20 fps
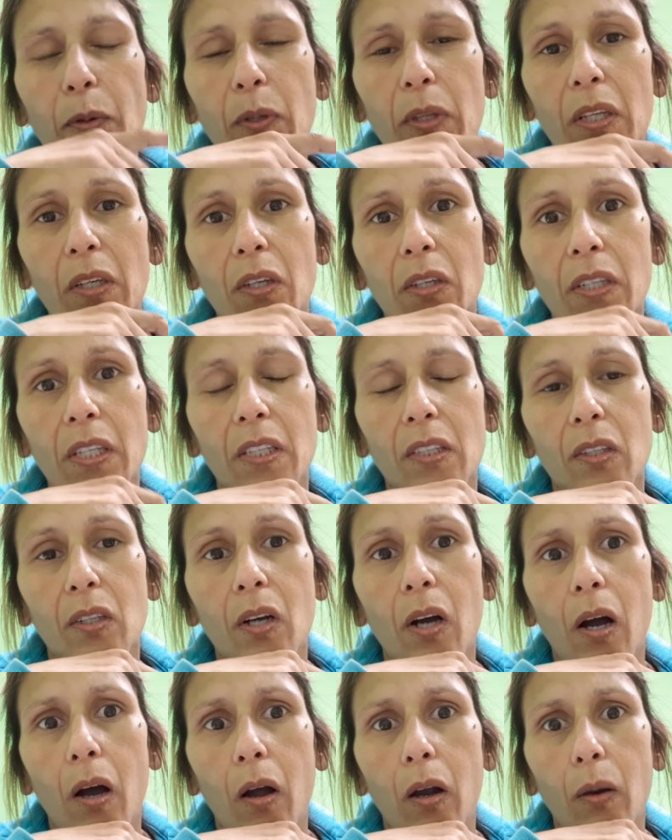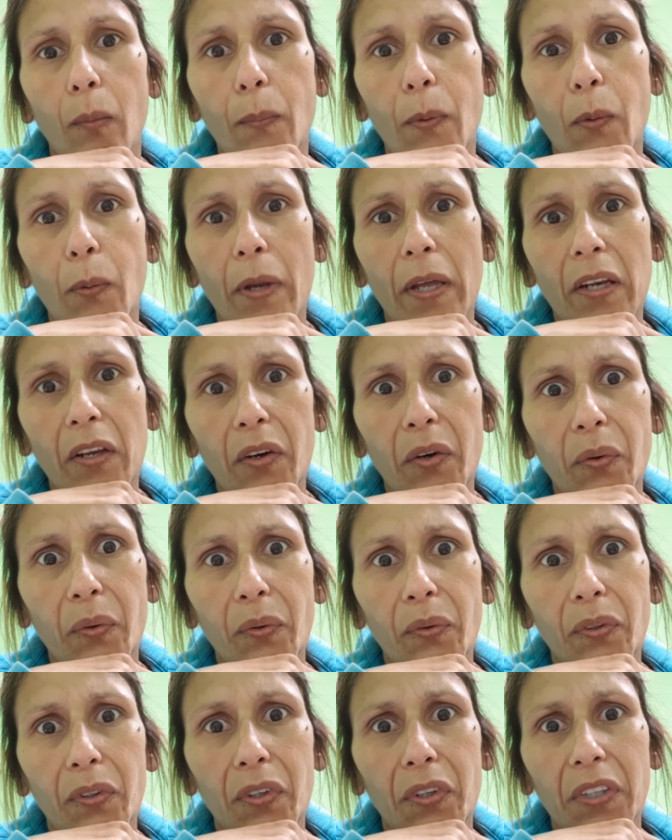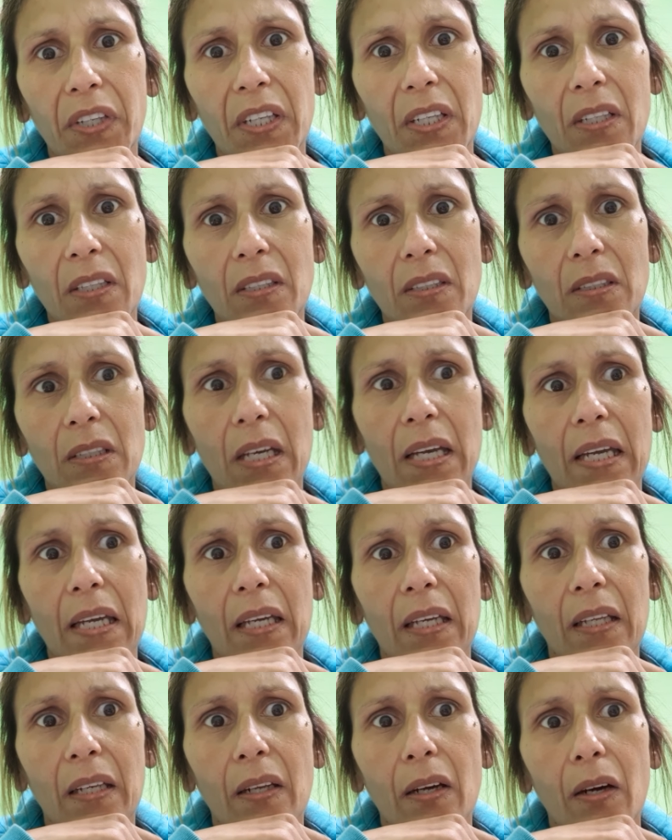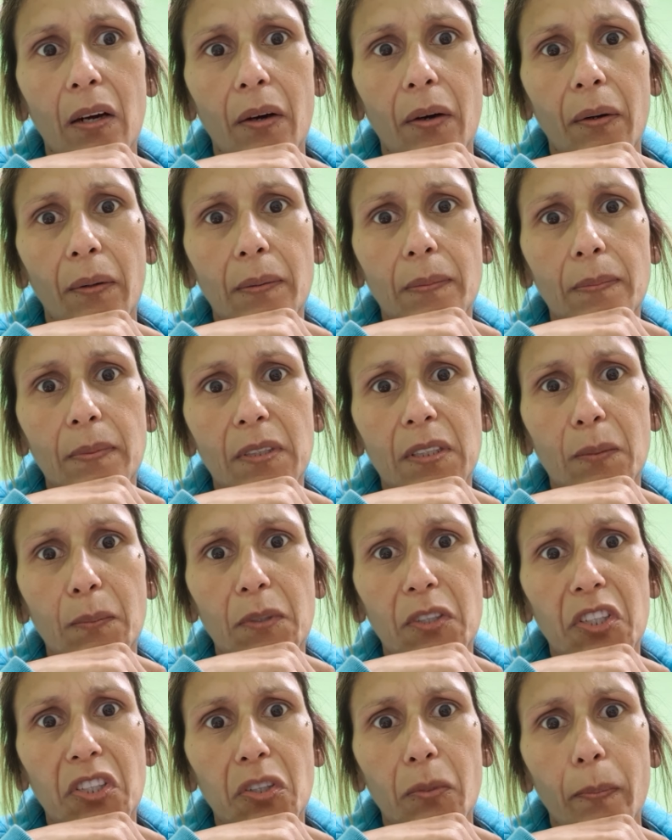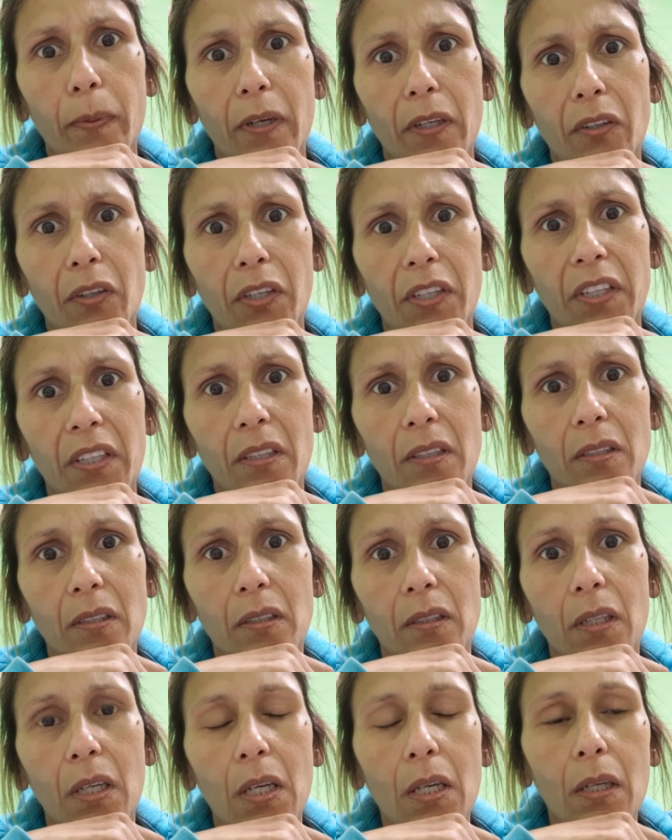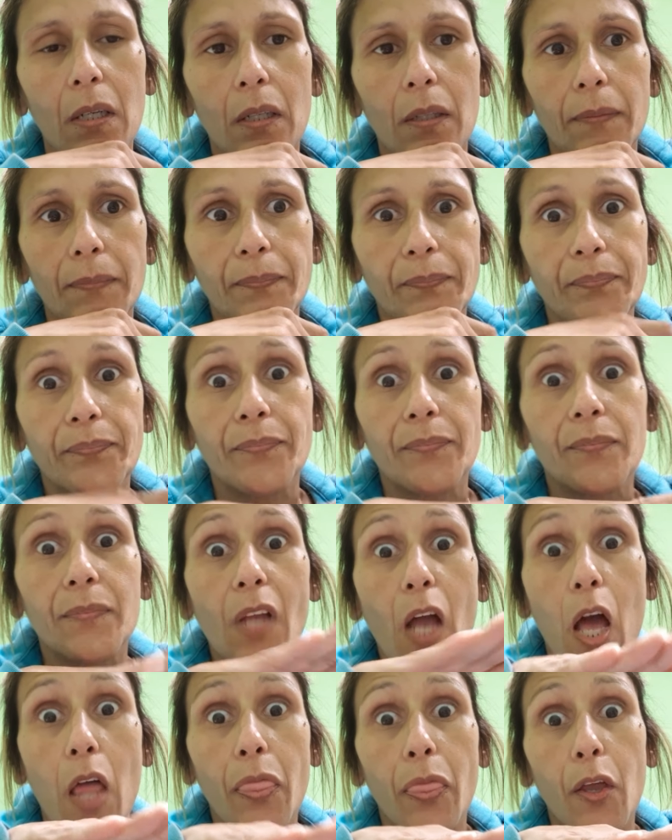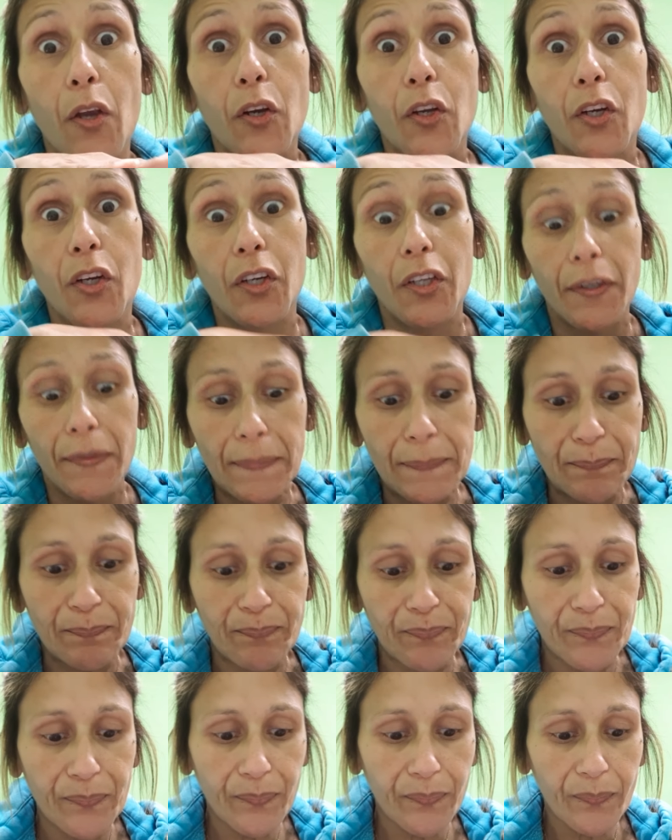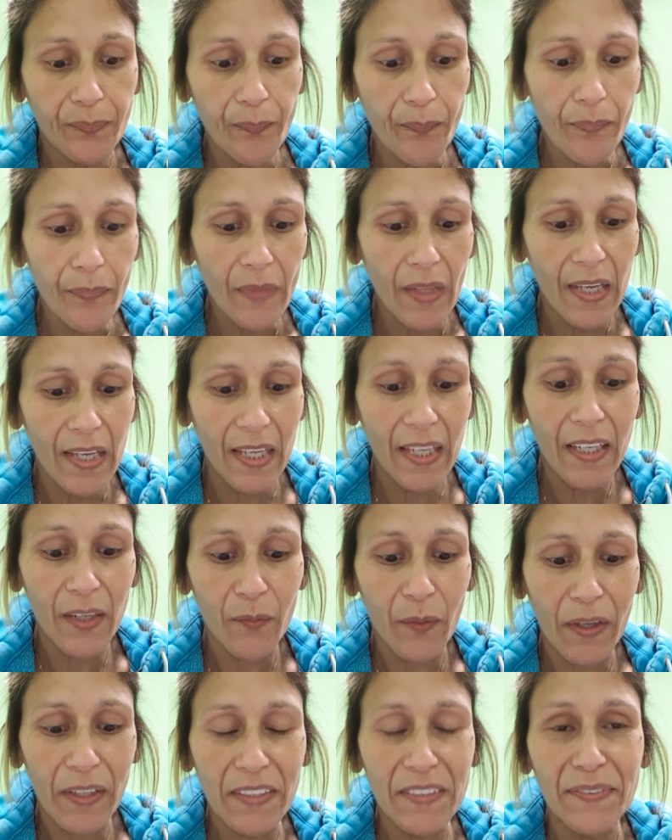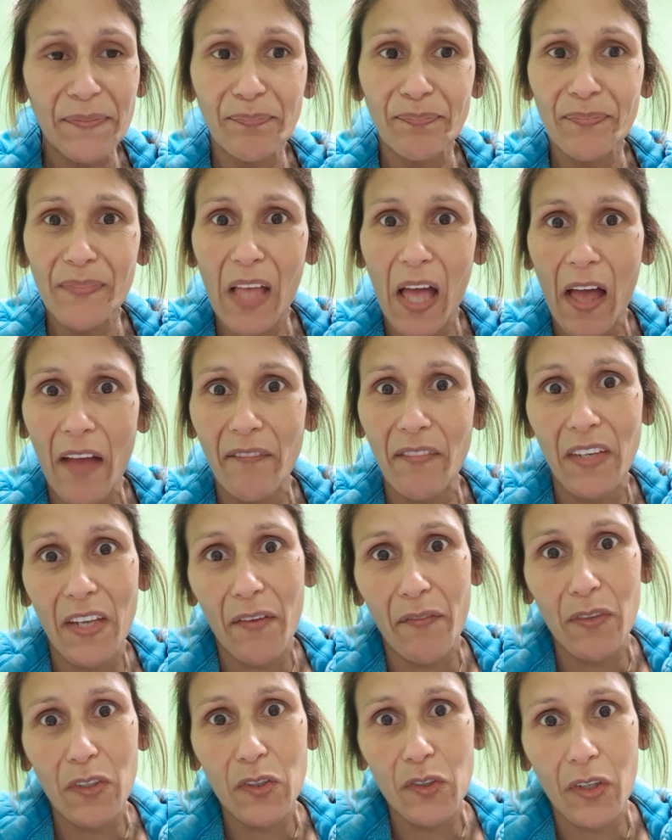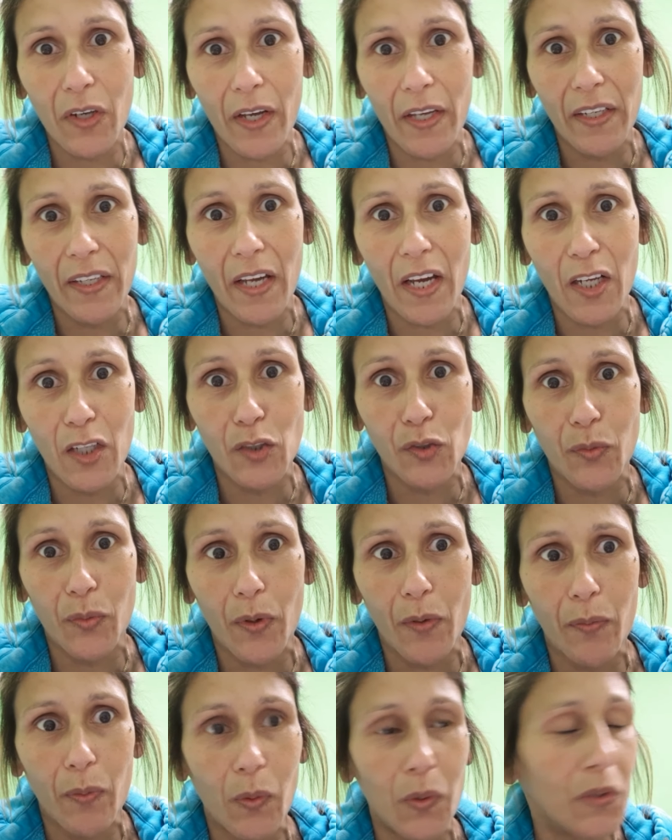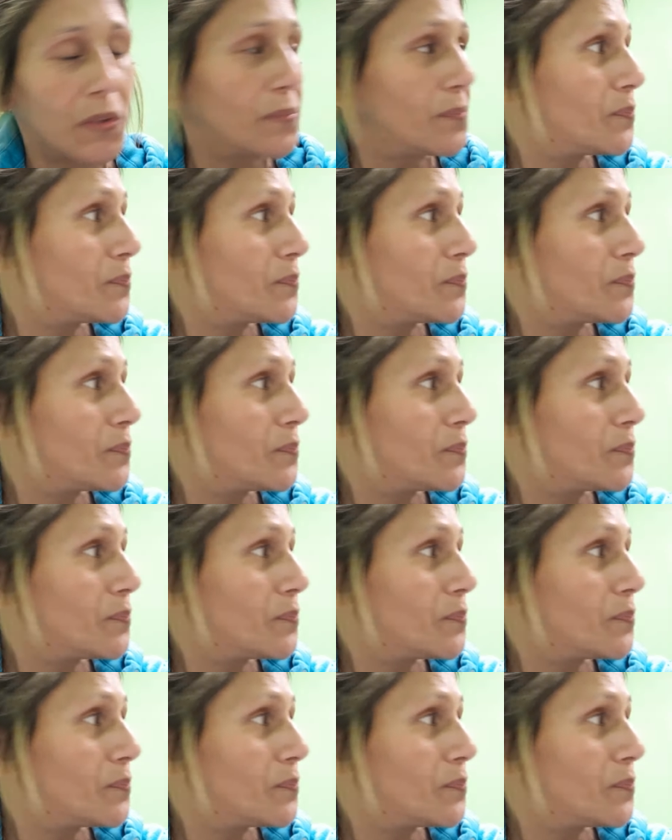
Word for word: what the cookies are called, amaretto cookies and uh, some gingerbread cookies. They're good. Anyways, I've never tried a truffle.